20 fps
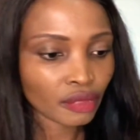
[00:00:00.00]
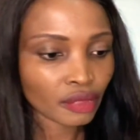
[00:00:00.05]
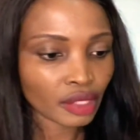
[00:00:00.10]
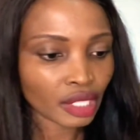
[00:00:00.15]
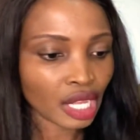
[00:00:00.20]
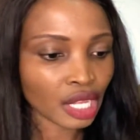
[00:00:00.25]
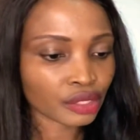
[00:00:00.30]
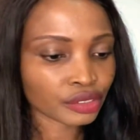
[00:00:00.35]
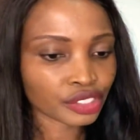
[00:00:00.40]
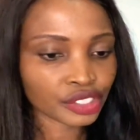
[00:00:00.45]

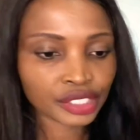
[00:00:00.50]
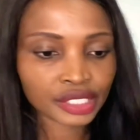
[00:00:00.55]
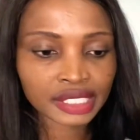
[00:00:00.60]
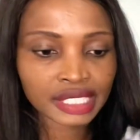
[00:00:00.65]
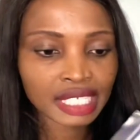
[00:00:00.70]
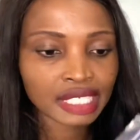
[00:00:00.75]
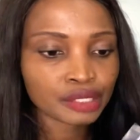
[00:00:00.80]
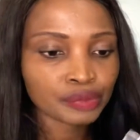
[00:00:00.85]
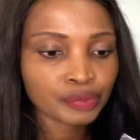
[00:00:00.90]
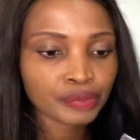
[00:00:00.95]
I'll just
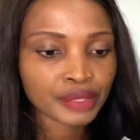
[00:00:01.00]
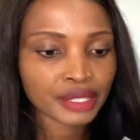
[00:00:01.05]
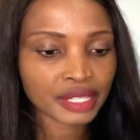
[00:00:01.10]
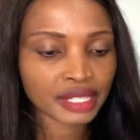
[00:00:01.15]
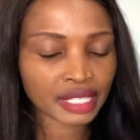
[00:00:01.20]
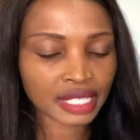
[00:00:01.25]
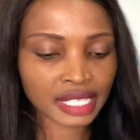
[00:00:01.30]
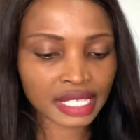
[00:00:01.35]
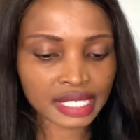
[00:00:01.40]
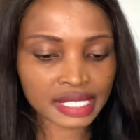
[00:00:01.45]
start with
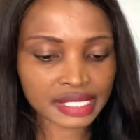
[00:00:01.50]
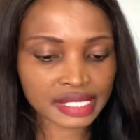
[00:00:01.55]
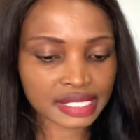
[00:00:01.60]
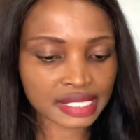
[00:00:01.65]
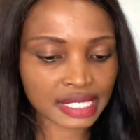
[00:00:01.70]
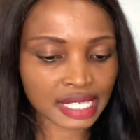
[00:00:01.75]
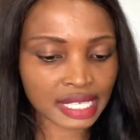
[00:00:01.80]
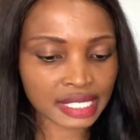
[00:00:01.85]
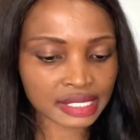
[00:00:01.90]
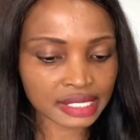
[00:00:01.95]
these
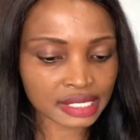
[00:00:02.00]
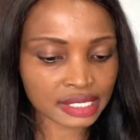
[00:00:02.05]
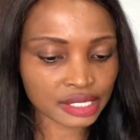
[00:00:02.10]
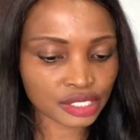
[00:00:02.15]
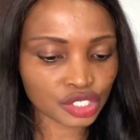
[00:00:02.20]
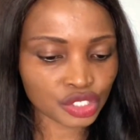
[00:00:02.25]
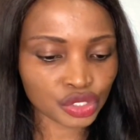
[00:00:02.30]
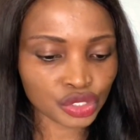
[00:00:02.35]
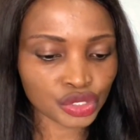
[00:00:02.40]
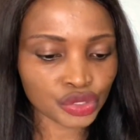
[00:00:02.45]
and just
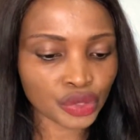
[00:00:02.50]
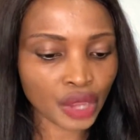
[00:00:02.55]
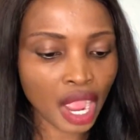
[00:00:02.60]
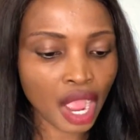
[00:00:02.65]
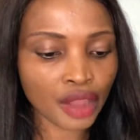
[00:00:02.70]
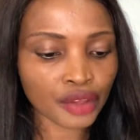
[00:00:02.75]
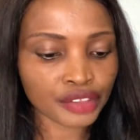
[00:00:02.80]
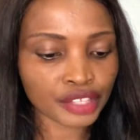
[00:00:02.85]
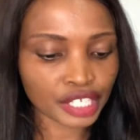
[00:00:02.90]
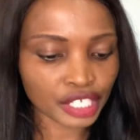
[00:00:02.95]
show you
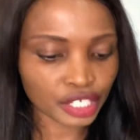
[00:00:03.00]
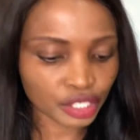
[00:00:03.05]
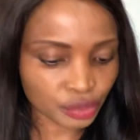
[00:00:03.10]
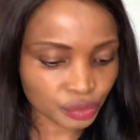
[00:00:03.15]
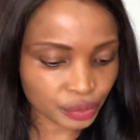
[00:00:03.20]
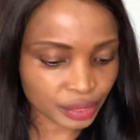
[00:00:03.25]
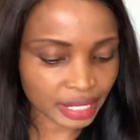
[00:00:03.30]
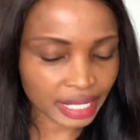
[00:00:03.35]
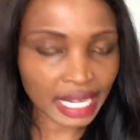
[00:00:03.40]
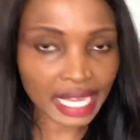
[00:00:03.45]
how they
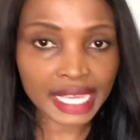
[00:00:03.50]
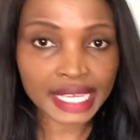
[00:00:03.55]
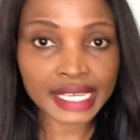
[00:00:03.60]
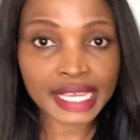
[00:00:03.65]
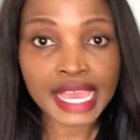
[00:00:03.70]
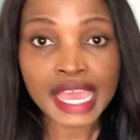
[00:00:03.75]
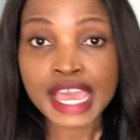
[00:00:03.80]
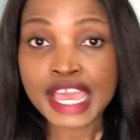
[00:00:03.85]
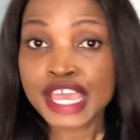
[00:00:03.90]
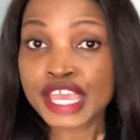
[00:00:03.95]
look like.
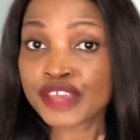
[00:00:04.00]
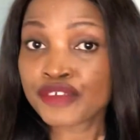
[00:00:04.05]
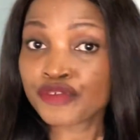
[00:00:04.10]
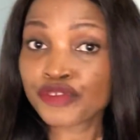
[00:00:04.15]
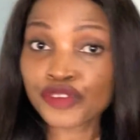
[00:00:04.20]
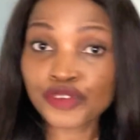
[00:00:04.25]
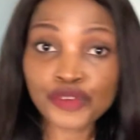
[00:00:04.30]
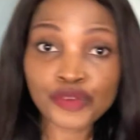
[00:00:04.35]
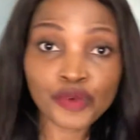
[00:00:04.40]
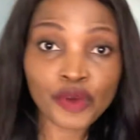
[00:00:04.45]
If
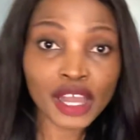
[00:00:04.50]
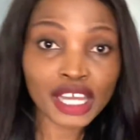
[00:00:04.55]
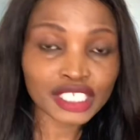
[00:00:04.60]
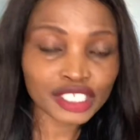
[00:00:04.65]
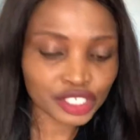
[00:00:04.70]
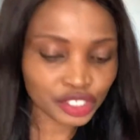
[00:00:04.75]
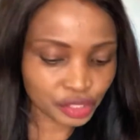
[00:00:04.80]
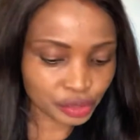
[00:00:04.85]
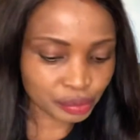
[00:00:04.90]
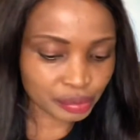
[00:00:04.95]
you'd want
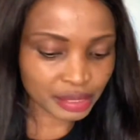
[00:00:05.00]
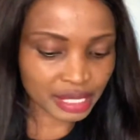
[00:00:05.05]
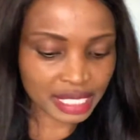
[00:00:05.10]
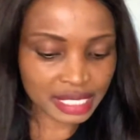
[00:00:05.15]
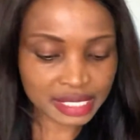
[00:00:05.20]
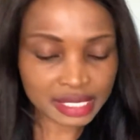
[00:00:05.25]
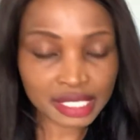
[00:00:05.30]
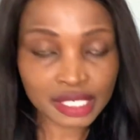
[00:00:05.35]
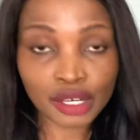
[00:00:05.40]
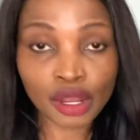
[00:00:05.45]
to place
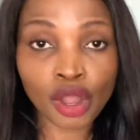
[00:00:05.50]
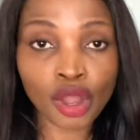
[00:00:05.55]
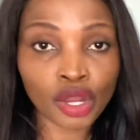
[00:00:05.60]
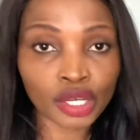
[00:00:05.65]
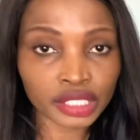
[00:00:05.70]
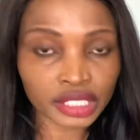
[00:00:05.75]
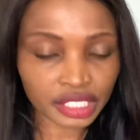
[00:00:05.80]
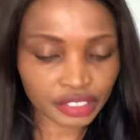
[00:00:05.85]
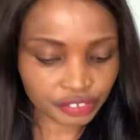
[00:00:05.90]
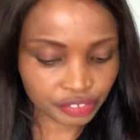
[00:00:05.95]
an
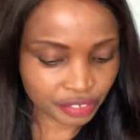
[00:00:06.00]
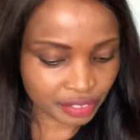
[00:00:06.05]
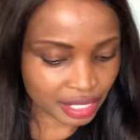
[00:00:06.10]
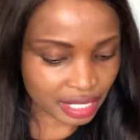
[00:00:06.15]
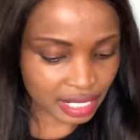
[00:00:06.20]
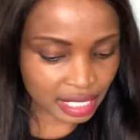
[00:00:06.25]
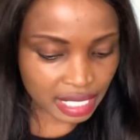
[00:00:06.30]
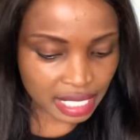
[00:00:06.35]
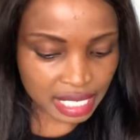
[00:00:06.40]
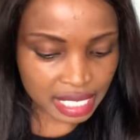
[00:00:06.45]
order for
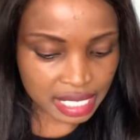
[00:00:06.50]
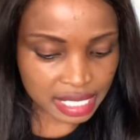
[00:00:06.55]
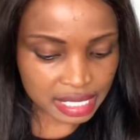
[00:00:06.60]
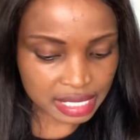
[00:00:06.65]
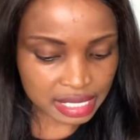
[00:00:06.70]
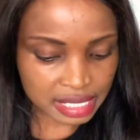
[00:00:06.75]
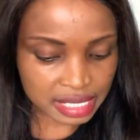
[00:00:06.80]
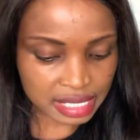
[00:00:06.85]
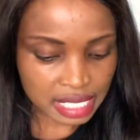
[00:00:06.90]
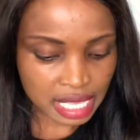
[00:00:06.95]

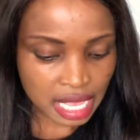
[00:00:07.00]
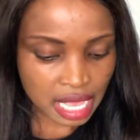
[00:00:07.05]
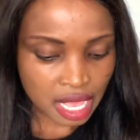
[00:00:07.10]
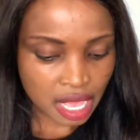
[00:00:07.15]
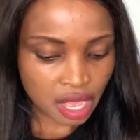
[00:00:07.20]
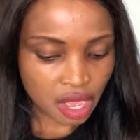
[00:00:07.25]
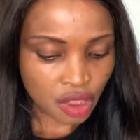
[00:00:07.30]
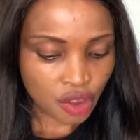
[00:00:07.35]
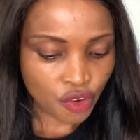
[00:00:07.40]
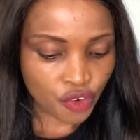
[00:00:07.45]
these,
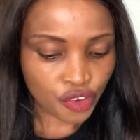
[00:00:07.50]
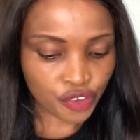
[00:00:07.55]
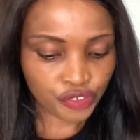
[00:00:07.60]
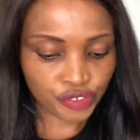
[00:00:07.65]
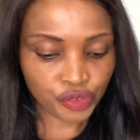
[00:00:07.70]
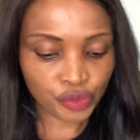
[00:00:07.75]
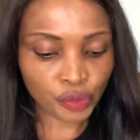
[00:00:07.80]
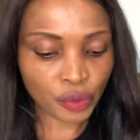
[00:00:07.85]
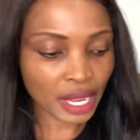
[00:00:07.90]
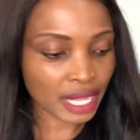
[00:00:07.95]
or if you
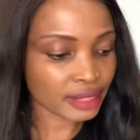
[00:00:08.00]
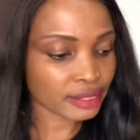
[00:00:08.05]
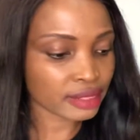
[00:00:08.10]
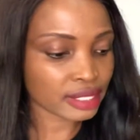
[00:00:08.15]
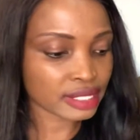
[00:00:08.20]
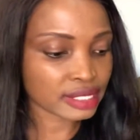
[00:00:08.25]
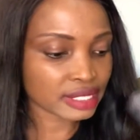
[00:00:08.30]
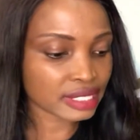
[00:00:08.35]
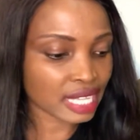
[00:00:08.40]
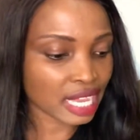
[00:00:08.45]
want
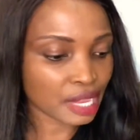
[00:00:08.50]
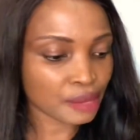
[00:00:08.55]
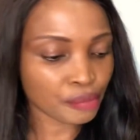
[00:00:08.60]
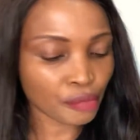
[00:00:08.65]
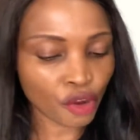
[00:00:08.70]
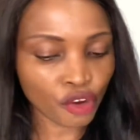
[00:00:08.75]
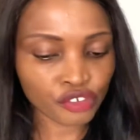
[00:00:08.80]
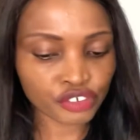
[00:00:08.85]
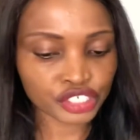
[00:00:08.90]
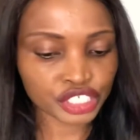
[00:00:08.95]
this type
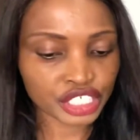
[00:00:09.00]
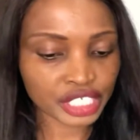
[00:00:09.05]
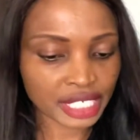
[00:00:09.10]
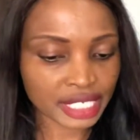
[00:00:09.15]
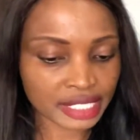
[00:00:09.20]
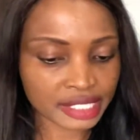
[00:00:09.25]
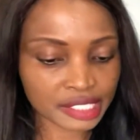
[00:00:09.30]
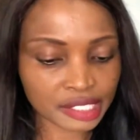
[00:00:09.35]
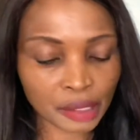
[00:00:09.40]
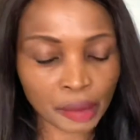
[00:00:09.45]
of
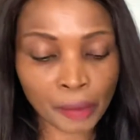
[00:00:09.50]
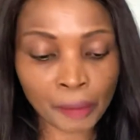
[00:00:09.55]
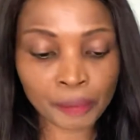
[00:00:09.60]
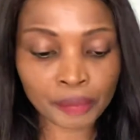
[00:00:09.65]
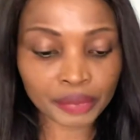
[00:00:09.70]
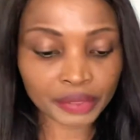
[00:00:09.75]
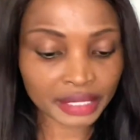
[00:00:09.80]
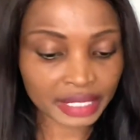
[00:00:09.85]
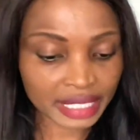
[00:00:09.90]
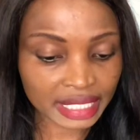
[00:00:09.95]
shades,
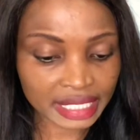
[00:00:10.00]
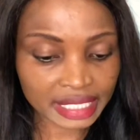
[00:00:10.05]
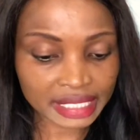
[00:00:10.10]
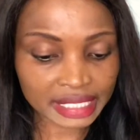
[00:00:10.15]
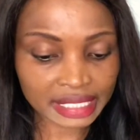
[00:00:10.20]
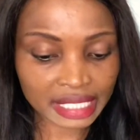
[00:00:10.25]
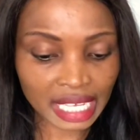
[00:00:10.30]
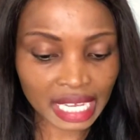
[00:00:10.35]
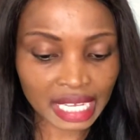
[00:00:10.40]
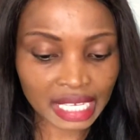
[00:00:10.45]
please
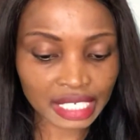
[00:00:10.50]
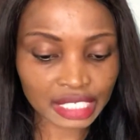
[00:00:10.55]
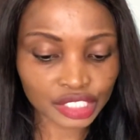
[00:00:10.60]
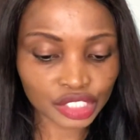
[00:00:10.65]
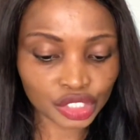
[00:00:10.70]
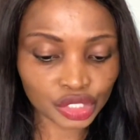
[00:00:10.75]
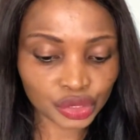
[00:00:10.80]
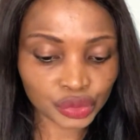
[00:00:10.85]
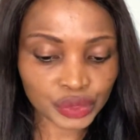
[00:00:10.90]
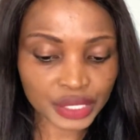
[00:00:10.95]

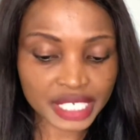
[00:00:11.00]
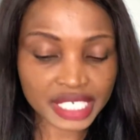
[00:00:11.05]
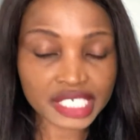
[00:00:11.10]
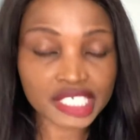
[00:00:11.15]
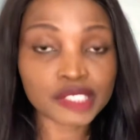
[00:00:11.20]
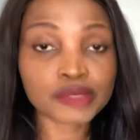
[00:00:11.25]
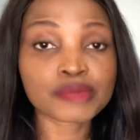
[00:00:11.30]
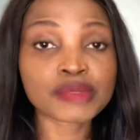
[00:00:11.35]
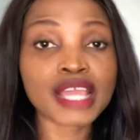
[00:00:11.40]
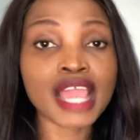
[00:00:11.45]
do hit
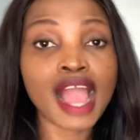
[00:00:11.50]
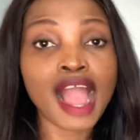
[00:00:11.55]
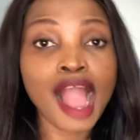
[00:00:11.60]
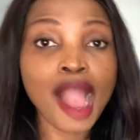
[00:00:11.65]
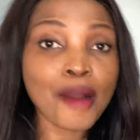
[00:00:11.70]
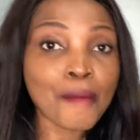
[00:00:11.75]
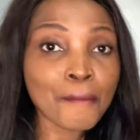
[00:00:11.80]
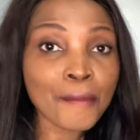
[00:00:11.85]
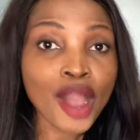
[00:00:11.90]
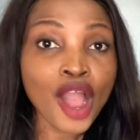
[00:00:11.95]
me
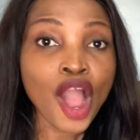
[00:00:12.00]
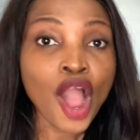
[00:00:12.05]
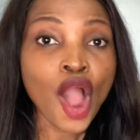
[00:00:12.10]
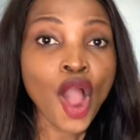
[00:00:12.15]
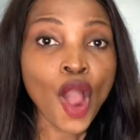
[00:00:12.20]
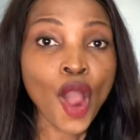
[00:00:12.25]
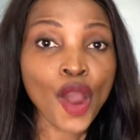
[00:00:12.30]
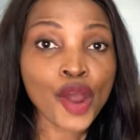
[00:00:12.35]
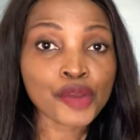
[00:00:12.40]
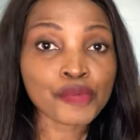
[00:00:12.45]
up
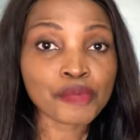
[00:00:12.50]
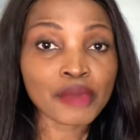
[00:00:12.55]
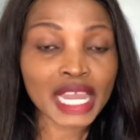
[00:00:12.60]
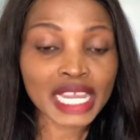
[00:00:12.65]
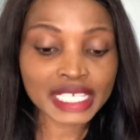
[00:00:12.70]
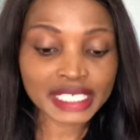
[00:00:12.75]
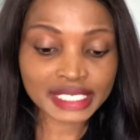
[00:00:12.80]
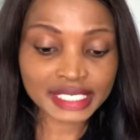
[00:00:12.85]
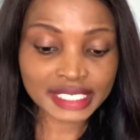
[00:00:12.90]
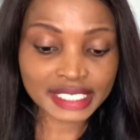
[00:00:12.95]
on my
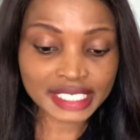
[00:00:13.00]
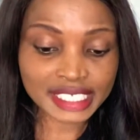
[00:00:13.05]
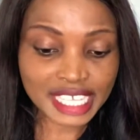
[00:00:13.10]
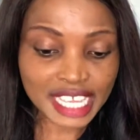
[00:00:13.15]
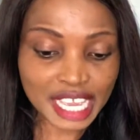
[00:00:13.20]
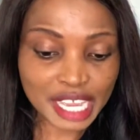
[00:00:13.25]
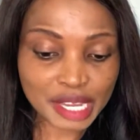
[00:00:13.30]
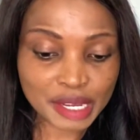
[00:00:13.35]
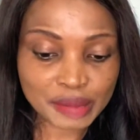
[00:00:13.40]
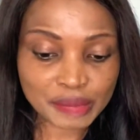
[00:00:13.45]

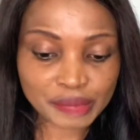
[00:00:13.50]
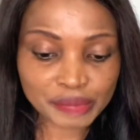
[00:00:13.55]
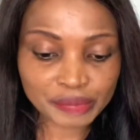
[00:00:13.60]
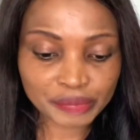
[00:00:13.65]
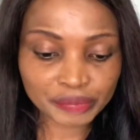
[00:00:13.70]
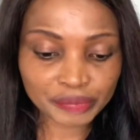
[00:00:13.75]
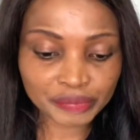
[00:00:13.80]
DM.